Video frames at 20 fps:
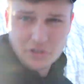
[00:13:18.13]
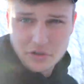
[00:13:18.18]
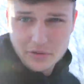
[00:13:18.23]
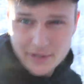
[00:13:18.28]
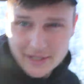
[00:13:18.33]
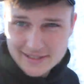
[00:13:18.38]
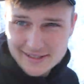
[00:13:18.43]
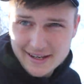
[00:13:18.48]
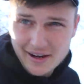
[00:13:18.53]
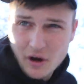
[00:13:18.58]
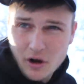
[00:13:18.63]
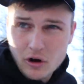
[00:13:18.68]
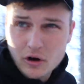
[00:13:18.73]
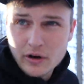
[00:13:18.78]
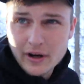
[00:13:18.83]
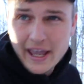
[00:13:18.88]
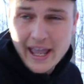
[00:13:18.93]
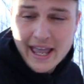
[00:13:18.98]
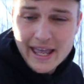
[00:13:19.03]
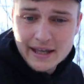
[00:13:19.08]
creates a
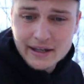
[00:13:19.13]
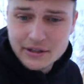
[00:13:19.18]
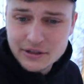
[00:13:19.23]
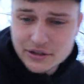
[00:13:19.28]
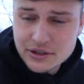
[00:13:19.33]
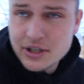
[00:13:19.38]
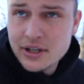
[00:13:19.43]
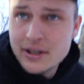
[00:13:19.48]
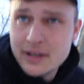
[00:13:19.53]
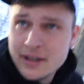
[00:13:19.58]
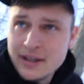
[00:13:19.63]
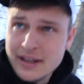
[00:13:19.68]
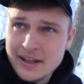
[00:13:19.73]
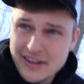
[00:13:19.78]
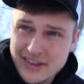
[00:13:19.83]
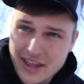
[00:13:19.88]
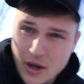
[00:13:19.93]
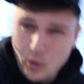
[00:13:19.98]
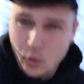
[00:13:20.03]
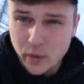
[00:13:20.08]
hard edge
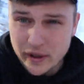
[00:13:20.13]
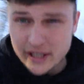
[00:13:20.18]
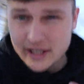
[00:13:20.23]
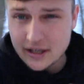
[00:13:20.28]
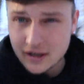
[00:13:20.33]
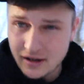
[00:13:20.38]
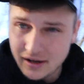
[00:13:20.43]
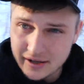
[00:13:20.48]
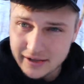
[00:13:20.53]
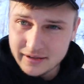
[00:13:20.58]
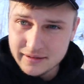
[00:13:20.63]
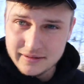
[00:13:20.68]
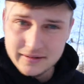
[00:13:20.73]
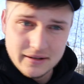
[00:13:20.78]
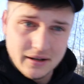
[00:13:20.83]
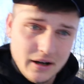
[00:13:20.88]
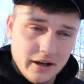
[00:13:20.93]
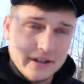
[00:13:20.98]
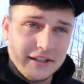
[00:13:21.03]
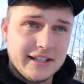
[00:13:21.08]
that we can hunt
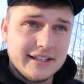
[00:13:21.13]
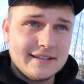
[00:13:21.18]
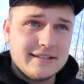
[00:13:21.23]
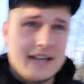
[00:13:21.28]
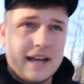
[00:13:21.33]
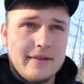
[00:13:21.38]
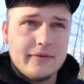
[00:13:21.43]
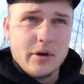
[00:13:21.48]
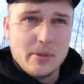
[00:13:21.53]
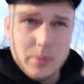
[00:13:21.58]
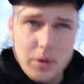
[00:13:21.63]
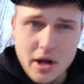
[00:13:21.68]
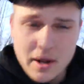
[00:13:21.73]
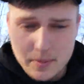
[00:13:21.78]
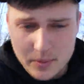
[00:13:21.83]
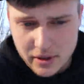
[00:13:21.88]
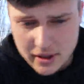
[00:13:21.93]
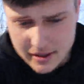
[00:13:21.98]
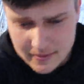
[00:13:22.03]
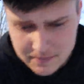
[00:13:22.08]
on the inside of our
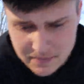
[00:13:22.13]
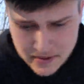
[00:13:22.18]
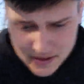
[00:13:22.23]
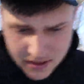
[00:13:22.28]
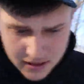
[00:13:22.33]
property,